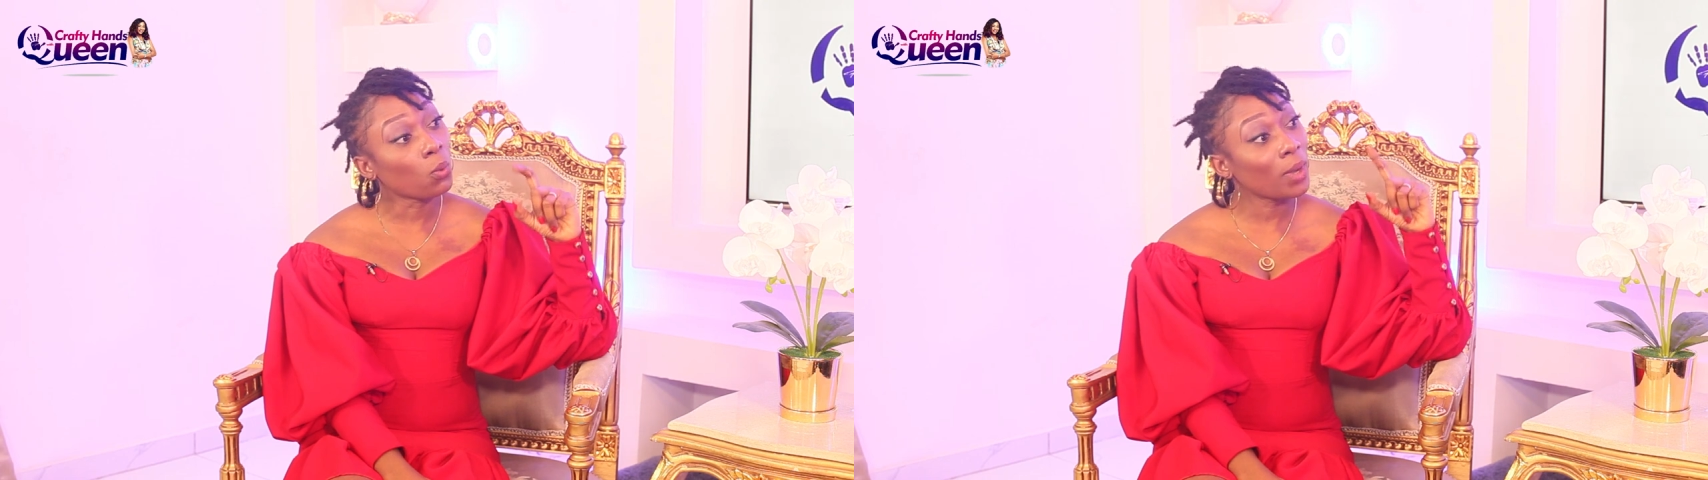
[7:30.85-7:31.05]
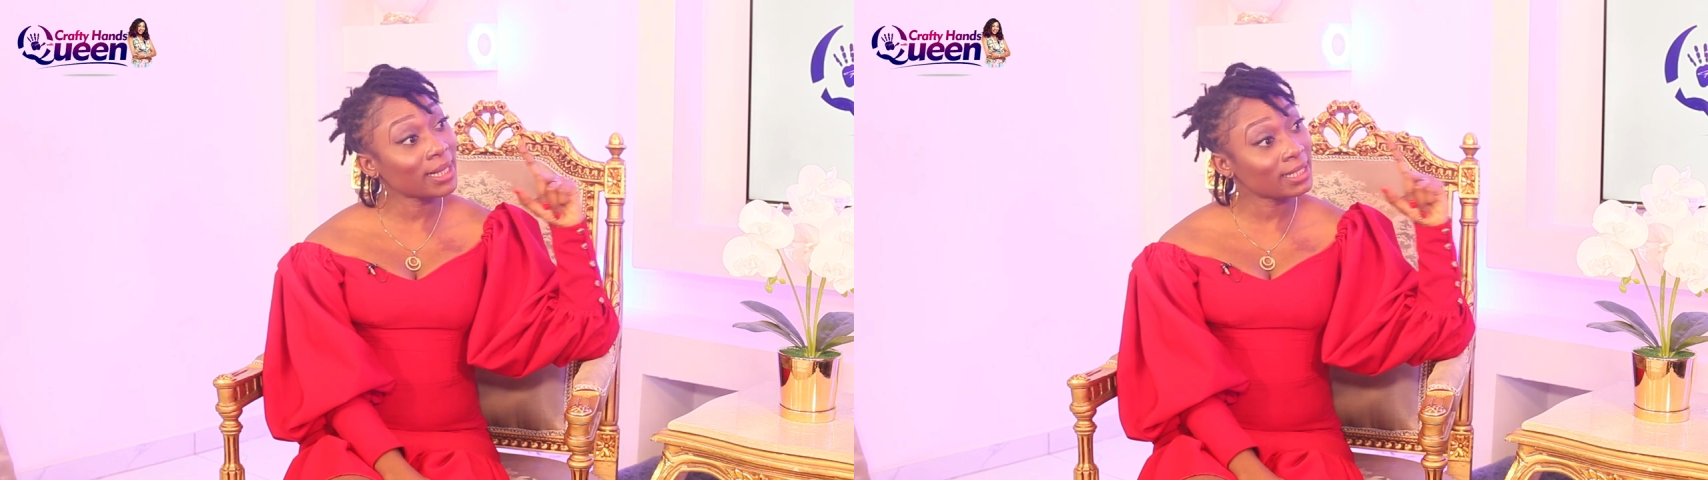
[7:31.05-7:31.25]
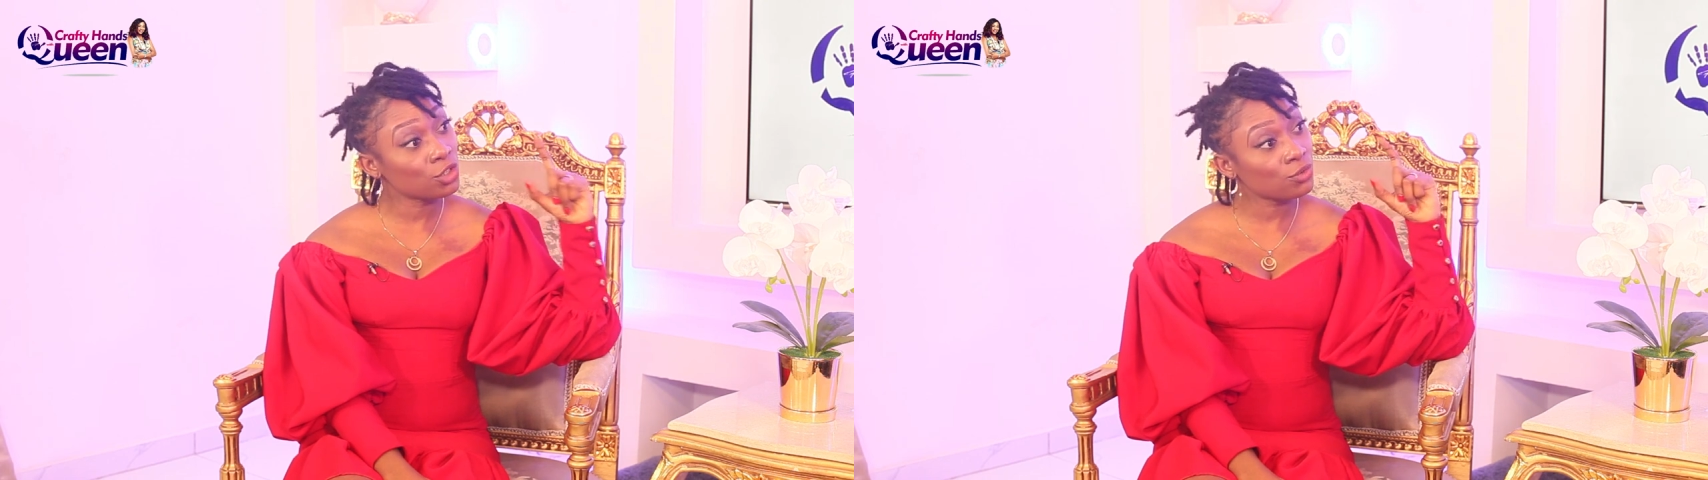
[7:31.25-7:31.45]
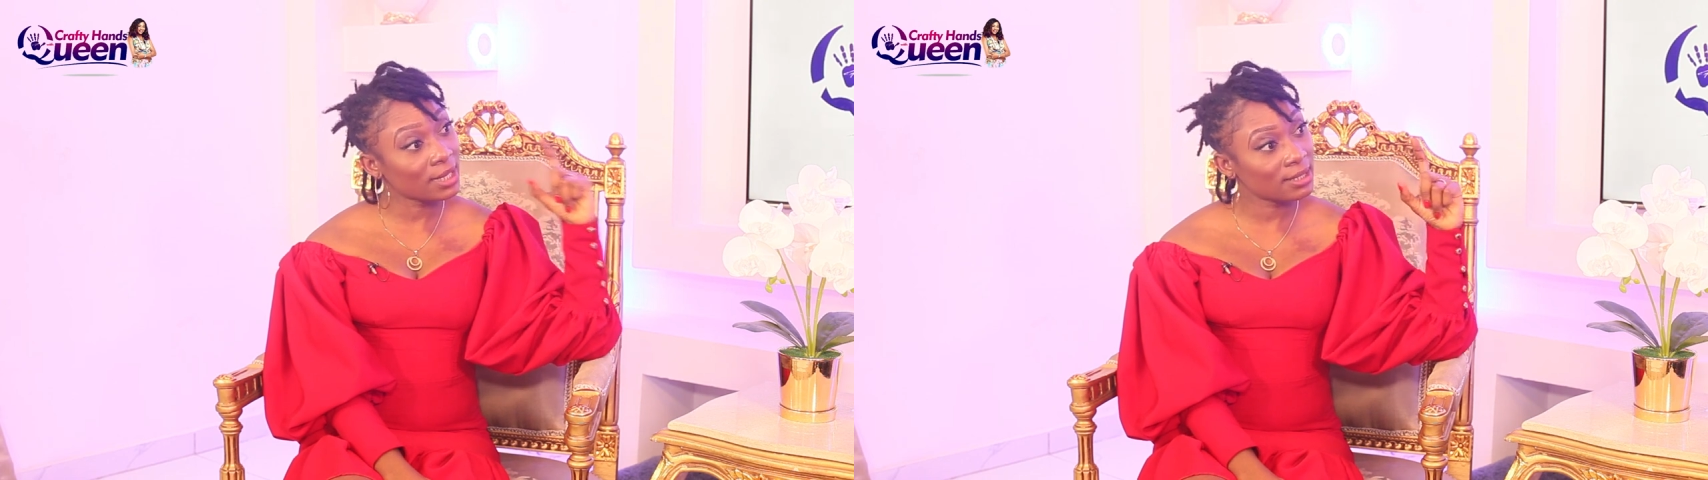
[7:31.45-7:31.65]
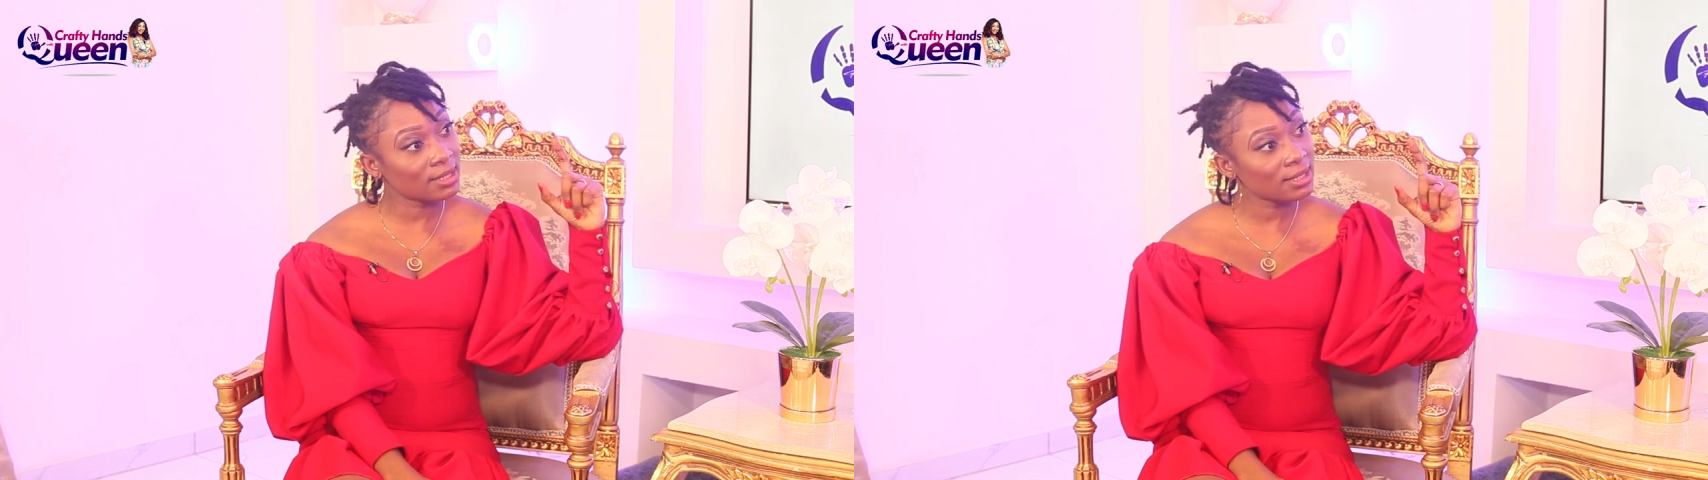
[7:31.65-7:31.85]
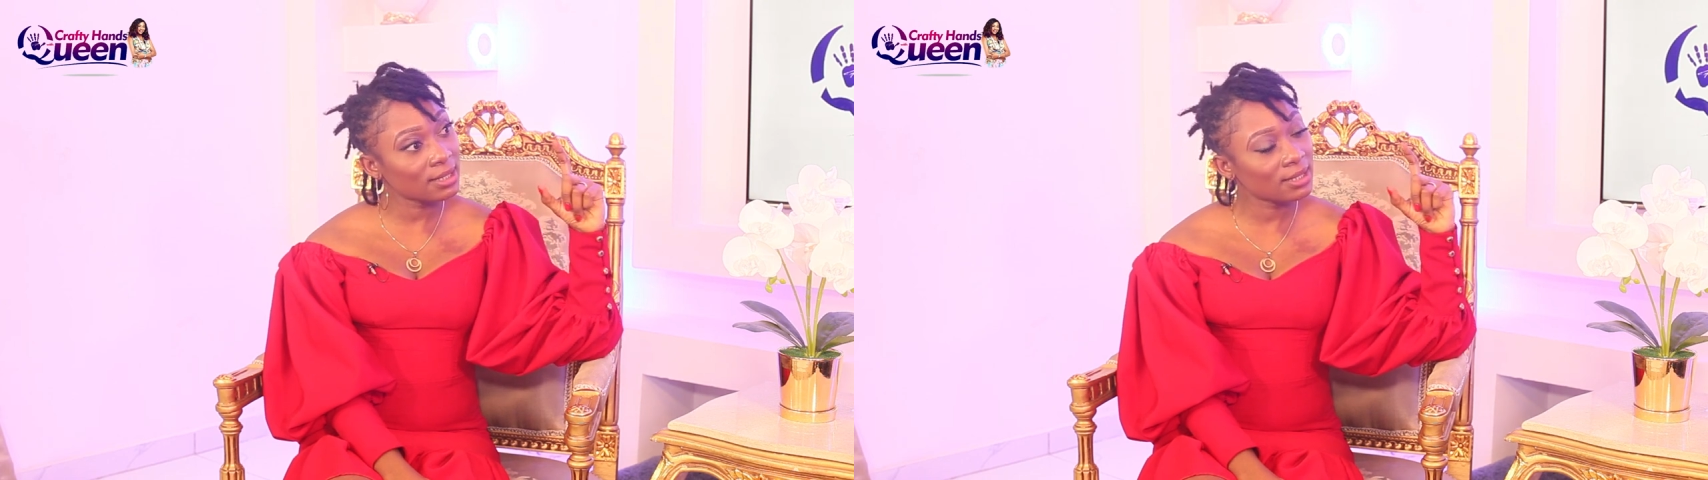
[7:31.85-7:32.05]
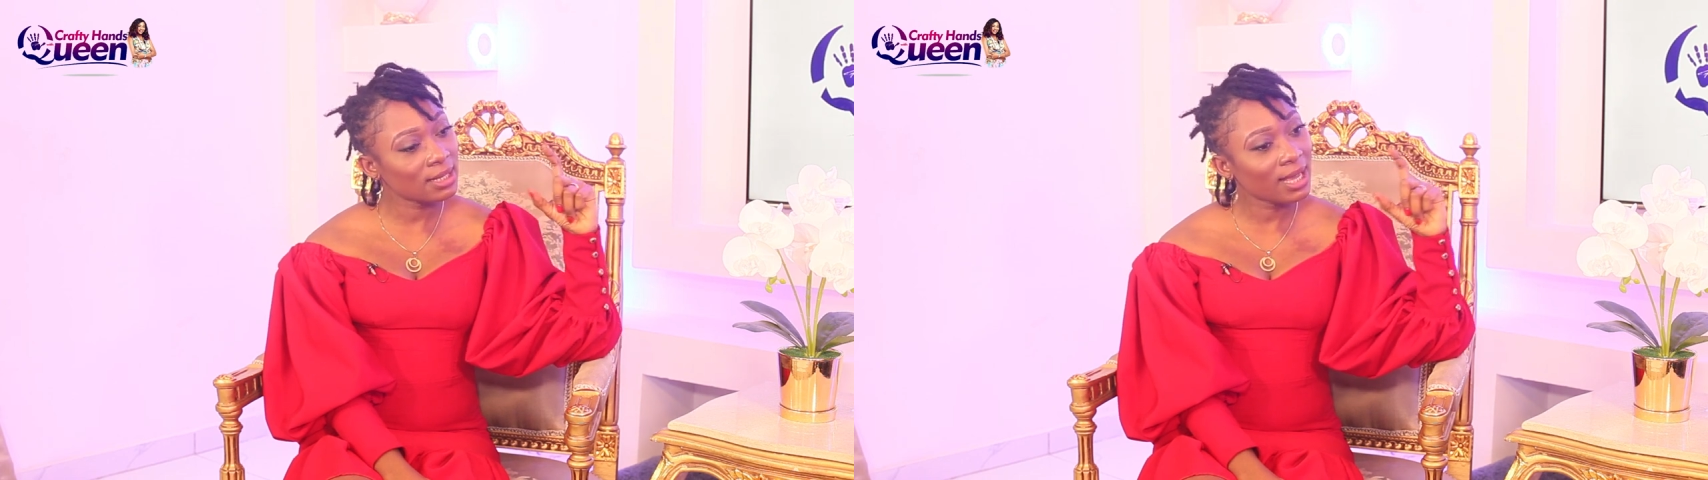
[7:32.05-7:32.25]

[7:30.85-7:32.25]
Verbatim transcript: wedding dresses